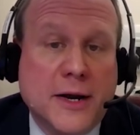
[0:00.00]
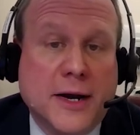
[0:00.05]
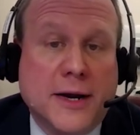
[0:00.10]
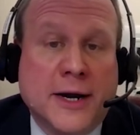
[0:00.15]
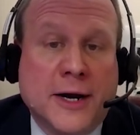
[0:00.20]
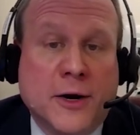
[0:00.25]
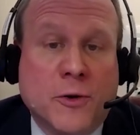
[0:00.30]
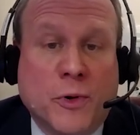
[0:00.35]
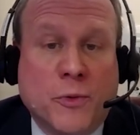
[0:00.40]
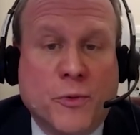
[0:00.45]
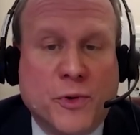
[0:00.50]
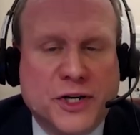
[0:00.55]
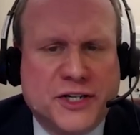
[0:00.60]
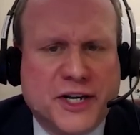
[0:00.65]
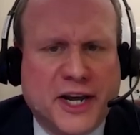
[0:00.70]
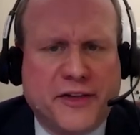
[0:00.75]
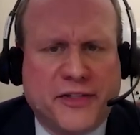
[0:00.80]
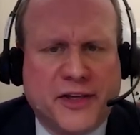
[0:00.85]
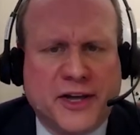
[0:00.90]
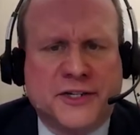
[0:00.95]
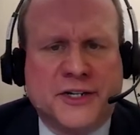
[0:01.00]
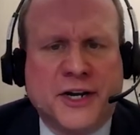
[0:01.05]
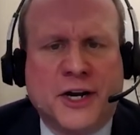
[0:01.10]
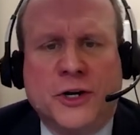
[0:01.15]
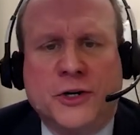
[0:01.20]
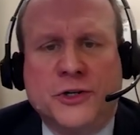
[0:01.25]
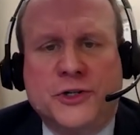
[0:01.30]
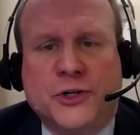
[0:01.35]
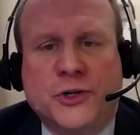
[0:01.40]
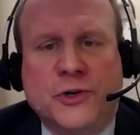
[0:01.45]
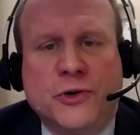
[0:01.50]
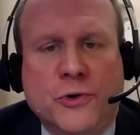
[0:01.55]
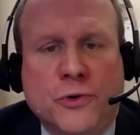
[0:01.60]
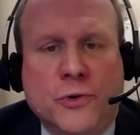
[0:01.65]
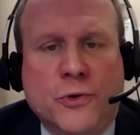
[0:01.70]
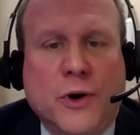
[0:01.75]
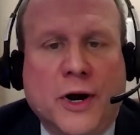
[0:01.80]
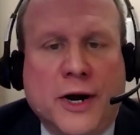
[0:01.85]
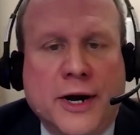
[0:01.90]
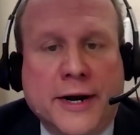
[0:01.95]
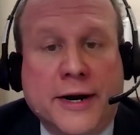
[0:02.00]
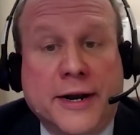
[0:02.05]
When we take that down to